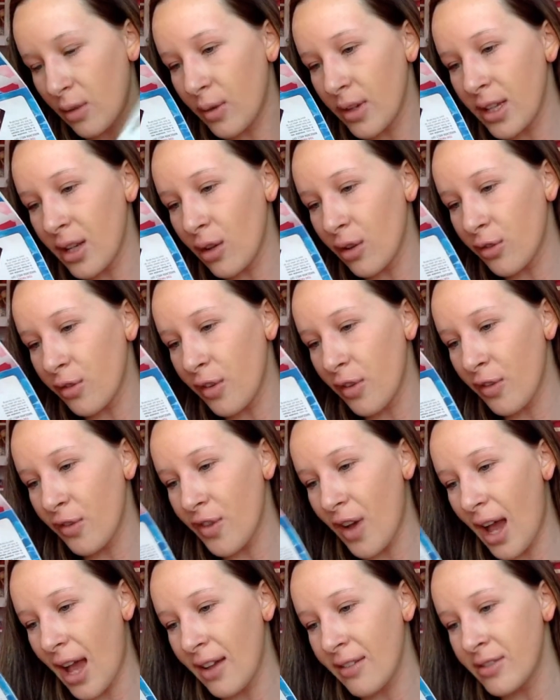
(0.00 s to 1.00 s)
retails for
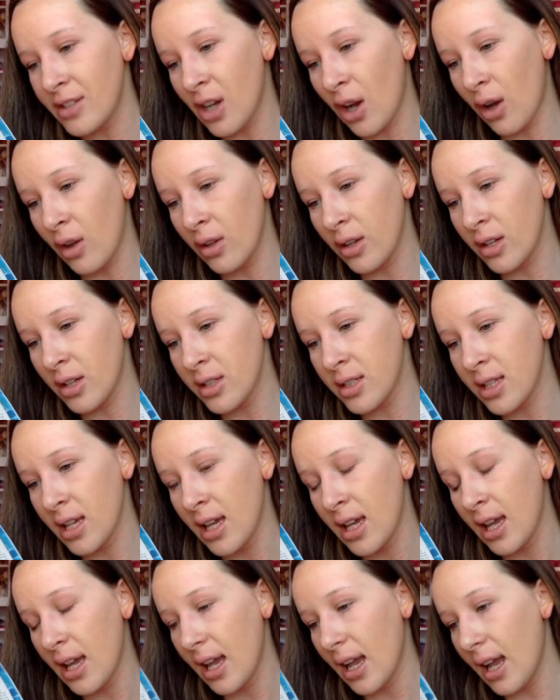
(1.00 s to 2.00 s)
$5,
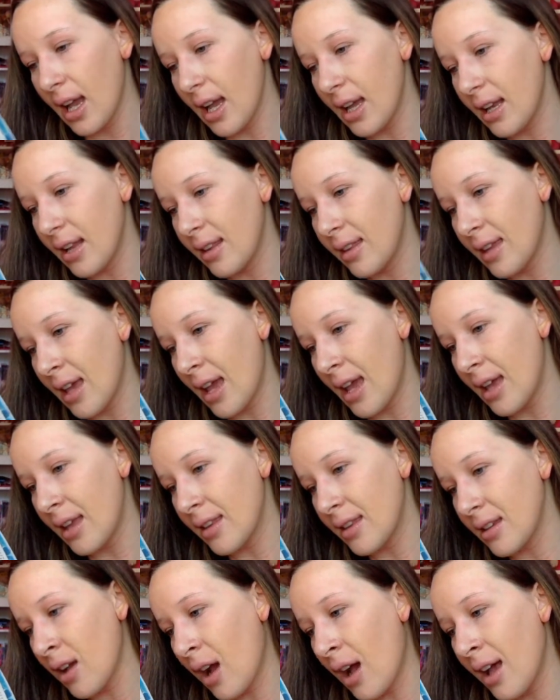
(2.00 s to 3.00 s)
and it
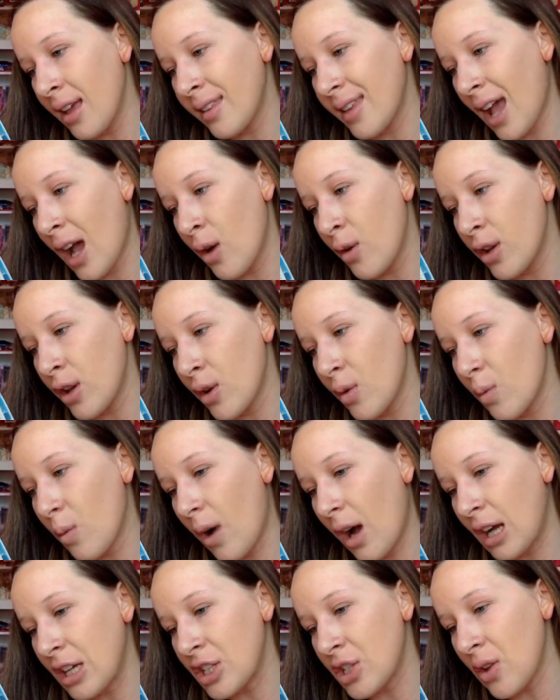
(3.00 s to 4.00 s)
says, toss out your
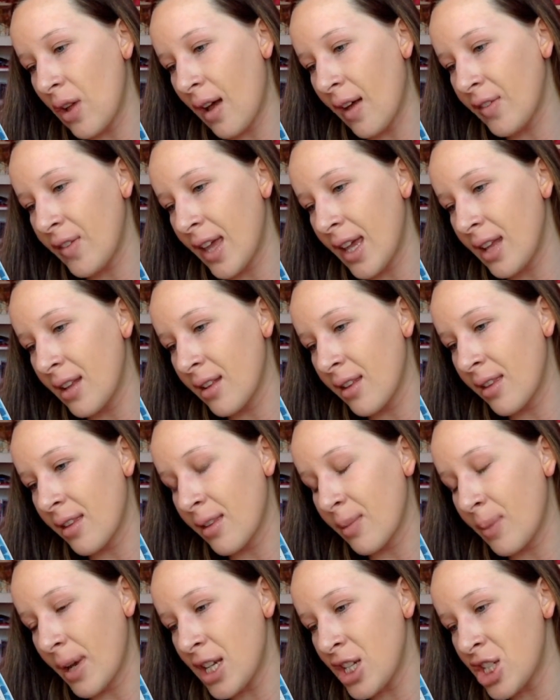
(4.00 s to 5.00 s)
washcloth and
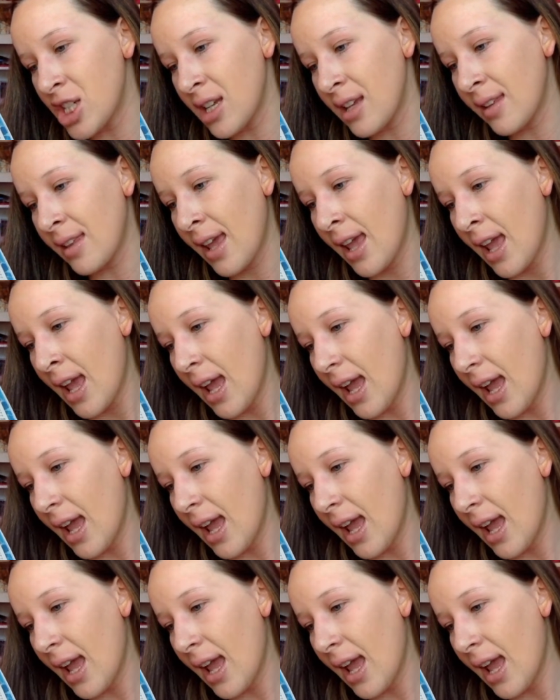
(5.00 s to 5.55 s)
sponges